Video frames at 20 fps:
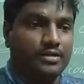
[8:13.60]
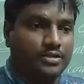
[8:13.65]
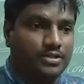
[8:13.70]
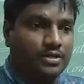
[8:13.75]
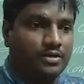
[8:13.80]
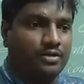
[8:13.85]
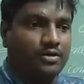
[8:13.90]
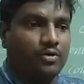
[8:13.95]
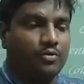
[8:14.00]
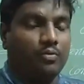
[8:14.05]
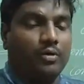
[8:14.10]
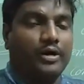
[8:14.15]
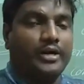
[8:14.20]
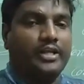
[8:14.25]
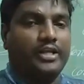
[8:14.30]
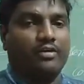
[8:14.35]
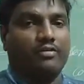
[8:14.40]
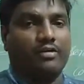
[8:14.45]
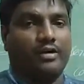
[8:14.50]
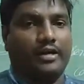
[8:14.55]
So,
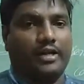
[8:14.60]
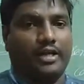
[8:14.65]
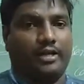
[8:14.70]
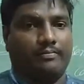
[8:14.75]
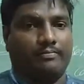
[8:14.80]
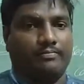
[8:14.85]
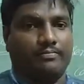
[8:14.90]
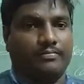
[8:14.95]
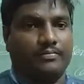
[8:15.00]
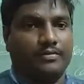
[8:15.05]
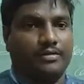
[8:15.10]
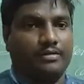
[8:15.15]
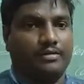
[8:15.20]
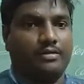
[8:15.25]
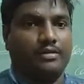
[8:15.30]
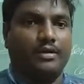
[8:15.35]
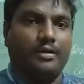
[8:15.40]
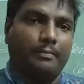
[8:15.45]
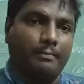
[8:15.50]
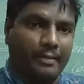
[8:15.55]
what is your name?
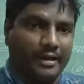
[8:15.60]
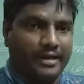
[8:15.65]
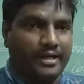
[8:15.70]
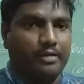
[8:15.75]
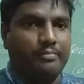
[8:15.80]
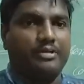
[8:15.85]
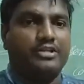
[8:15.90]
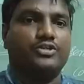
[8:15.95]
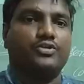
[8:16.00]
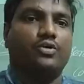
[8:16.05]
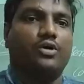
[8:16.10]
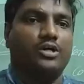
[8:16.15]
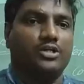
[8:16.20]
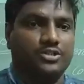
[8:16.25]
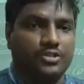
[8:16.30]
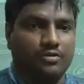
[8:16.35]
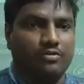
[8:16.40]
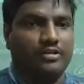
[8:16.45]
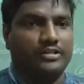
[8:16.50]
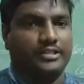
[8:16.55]
My name is so
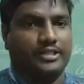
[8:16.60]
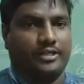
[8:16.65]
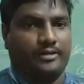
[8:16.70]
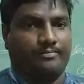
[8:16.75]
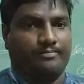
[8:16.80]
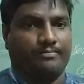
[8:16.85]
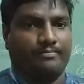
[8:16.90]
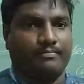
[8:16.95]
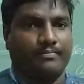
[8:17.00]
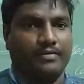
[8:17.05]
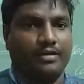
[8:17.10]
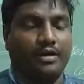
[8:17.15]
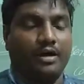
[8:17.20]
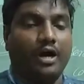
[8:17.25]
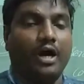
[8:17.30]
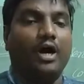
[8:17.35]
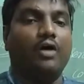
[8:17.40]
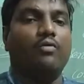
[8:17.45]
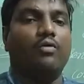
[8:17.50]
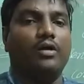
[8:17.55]
and so will say.
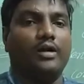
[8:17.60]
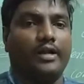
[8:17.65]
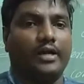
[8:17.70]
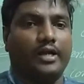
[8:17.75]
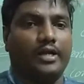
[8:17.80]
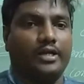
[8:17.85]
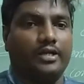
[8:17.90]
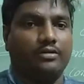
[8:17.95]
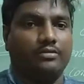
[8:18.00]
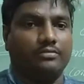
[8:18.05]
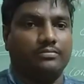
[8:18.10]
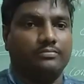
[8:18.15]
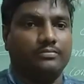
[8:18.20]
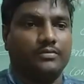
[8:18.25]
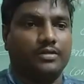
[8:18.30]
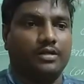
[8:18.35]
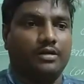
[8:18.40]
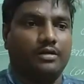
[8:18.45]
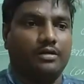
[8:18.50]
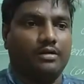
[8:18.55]
How old are you?
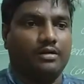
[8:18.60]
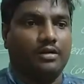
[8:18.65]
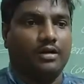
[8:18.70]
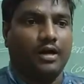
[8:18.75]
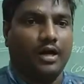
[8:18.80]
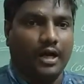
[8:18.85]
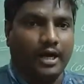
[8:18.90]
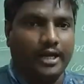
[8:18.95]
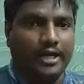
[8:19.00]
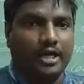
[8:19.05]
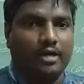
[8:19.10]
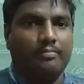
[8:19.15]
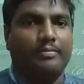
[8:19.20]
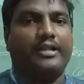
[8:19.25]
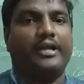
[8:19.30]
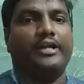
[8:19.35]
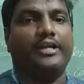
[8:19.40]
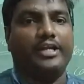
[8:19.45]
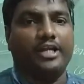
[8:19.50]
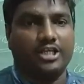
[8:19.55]
I
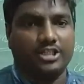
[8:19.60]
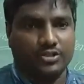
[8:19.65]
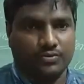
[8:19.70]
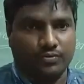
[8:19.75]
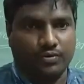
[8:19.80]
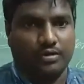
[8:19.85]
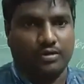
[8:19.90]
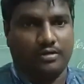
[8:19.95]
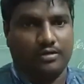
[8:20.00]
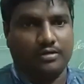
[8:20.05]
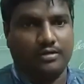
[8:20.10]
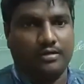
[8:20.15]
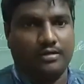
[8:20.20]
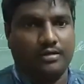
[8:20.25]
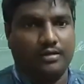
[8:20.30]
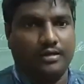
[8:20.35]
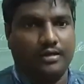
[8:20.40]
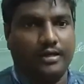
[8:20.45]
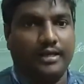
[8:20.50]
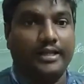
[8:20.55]
am 10 years old.
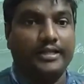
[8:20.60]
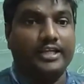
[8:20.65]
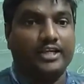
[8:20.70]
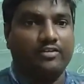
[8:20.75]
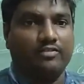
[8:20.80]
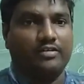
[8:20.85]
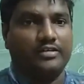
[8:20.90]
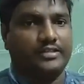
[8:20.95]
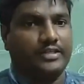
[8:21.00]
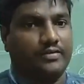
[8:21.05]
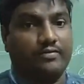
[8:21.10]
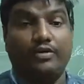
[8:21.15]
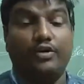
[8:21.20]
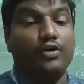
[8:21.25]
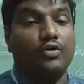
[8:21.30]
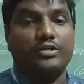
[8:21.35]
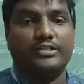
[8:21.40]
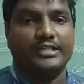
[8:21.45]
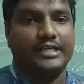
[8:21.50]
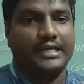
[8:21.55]
Like that we will say. We
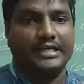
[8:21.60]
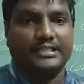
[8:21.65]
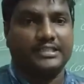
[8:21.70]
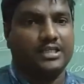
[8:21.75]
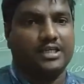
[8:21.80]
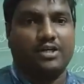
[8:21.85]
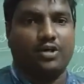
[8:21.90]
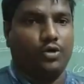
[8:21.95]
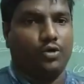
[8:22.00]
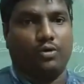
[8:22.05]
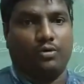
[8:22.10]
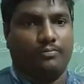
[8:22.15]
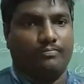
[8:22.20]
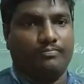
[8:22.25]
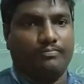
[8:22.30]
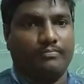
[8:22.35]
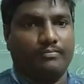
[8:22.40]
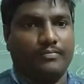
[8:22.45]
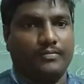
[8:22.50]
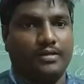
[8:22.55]
don't say yes or
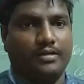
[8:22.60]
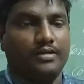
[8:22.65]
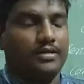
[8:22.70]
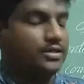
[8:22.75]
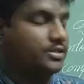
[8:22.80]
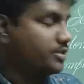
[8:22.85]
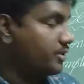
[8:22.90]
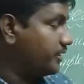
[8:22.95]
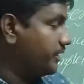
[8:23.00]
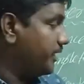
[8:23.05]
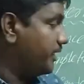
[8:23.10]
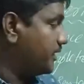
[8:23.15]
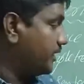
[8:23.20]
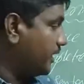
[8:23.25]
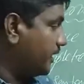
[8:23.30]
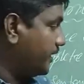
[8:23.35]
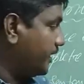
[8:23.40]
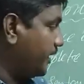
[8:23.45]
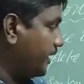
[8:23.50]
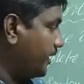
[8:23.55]
no. So, these
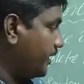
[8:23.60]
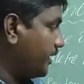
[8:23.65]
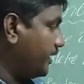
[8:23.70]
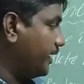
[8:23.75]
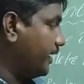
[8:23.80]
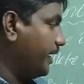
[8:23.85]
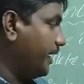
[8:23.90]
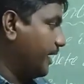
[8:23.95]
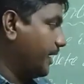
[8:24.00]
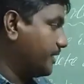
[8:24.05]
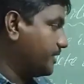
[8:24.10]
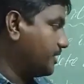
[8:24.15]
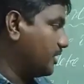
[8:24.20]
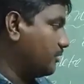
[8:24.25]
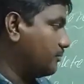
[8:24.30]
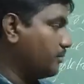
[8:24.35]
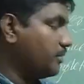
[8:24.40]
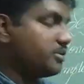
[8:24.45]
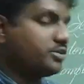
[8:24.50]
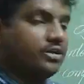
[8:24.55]
are the
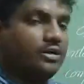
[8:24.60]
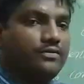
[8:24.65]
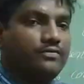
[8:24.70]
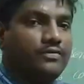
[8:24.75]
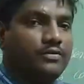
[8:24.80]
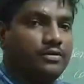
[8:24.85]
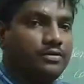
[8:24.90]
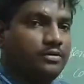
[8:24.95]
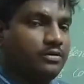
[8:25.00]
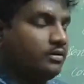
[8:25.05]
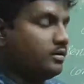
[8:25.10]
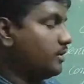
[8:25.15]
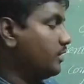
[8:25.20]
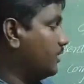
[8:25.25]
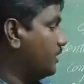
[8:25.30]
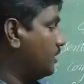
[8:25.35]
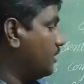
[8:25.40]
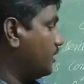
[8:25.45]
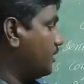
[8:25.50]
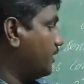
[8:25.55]
examples of
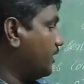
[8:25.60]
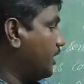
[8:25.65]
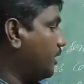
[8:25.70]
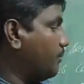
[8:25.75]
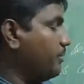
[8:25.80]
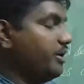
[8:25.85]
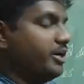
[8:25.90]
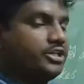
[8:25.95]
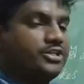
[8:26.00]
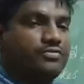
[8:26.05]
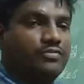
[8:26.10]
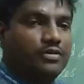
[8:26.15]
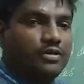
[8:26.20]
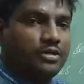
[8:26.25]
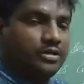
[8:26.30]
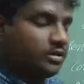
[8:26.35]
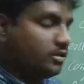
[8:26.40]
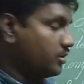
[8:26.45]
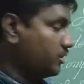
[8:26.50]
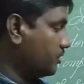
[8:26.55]
WH
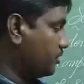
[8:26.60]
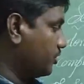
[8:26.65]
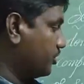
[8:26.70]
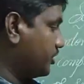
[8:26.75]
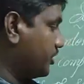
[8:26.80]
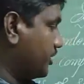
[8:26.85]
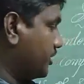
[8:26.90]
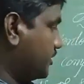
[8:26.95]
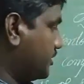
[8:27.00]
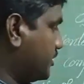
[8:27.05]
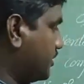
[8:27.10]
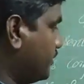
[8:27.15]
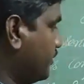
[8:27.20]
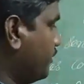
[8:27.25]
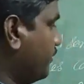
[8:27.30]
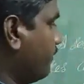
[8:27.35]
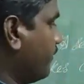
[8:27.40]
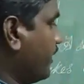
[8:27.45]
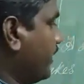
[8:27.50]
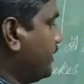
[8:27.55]
word questions.
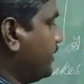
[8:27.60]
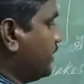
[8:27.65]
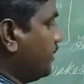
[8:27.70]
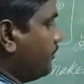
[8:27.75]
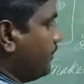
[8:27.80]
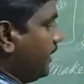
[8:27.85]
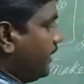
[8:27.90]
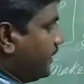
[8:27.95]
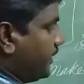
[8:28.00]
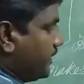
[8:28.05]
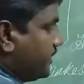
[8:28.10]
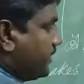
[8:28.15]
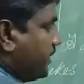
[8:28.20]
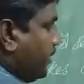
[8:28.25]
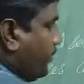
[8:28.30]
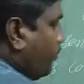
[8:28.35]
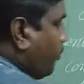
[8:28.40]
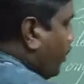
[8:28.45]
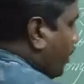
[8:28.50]
For example, let us see